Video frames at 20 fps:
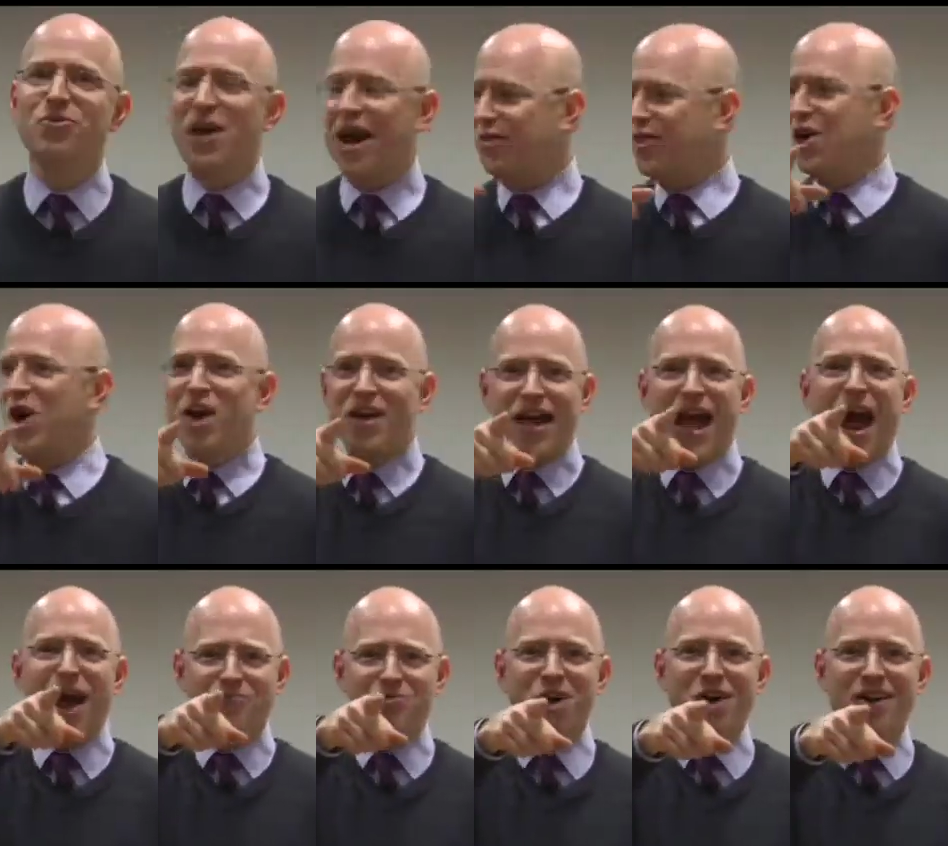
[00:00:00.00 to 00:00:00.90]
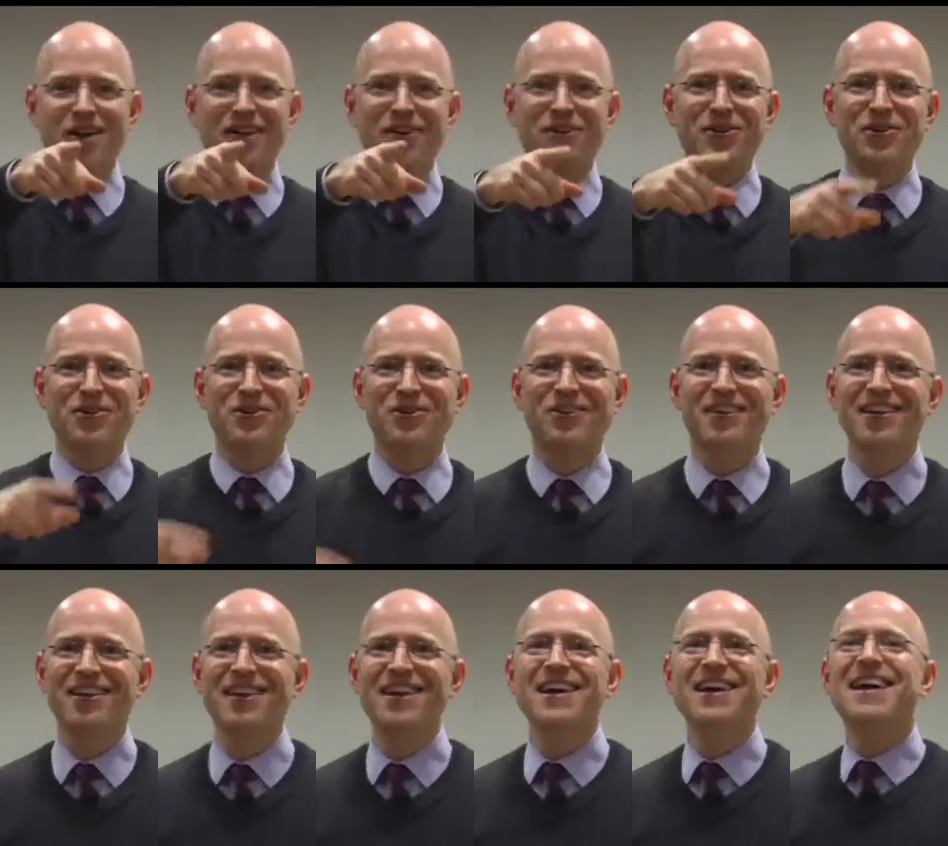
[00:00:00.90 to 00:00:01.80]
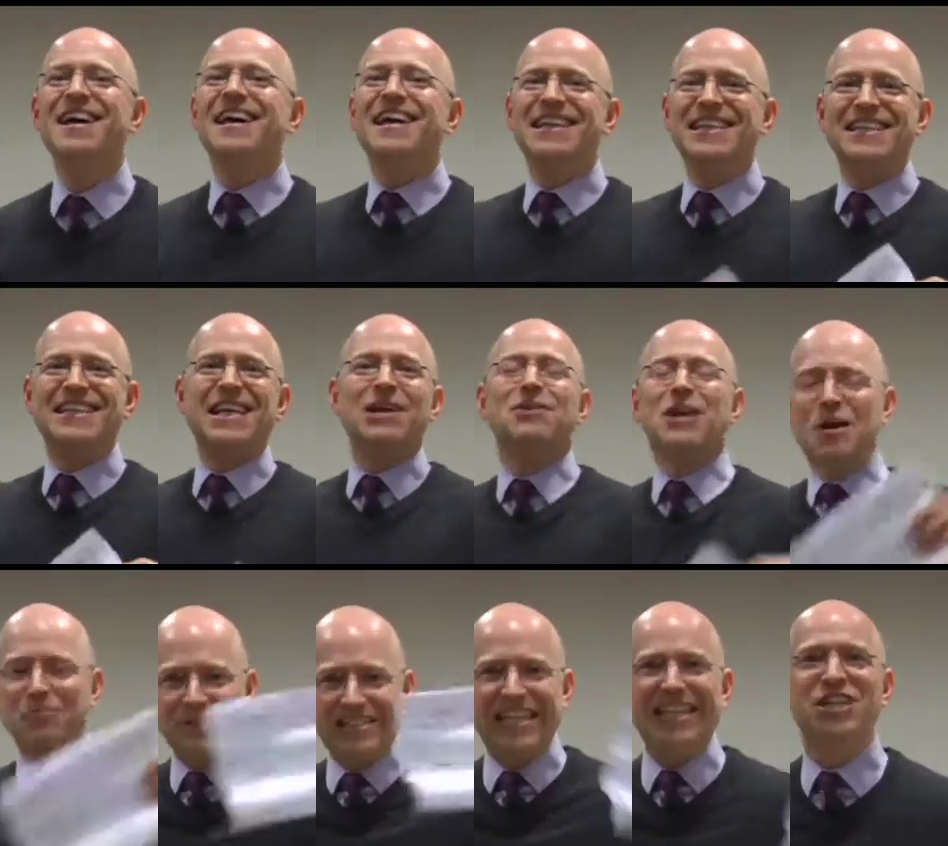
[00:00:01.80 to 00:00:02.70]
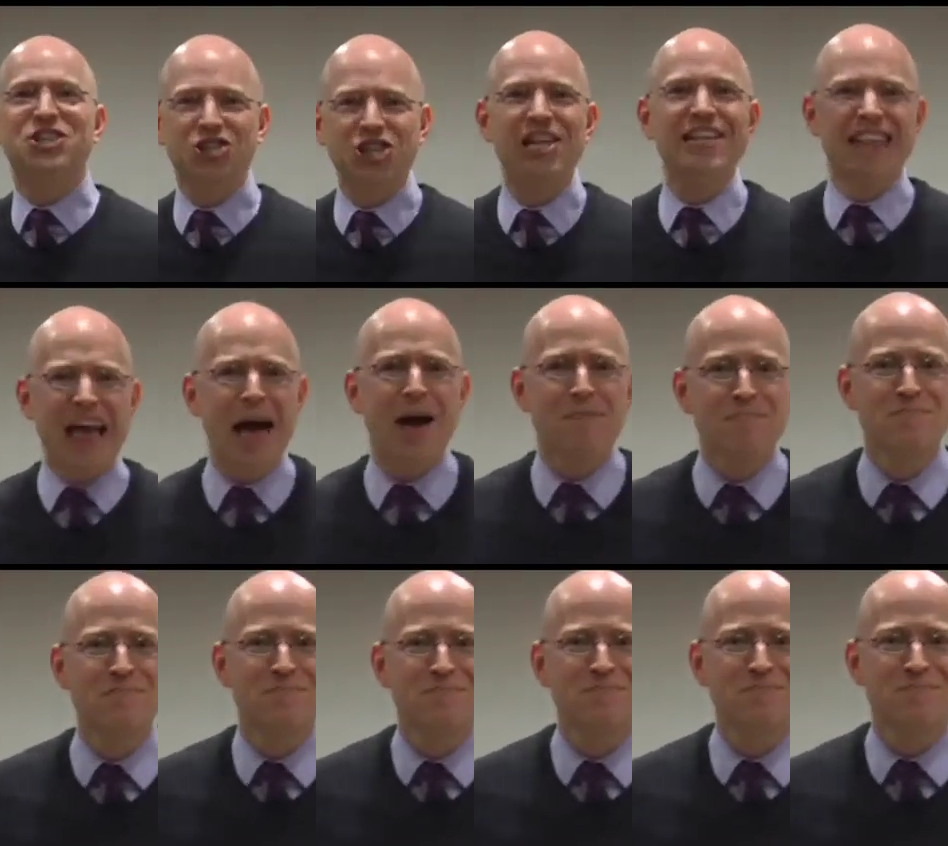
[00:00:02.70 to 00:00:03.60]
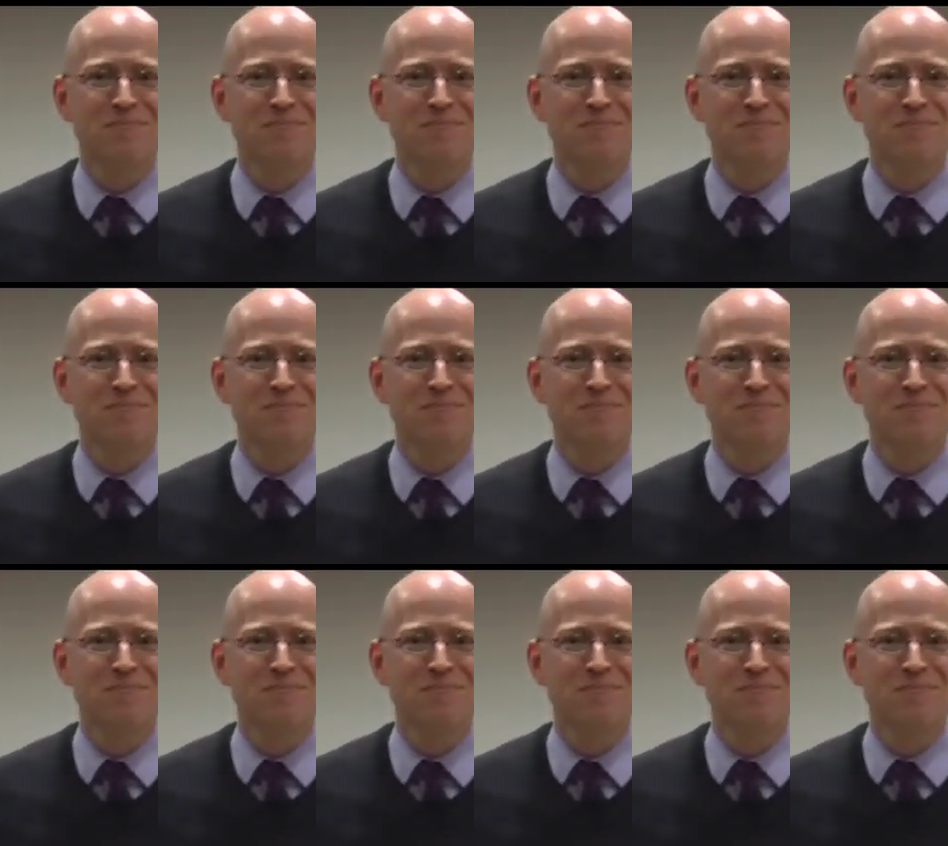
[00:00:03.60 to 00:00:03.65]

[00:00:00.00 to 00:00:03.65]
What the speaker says: You got that on camera? You see what I'm teaching them?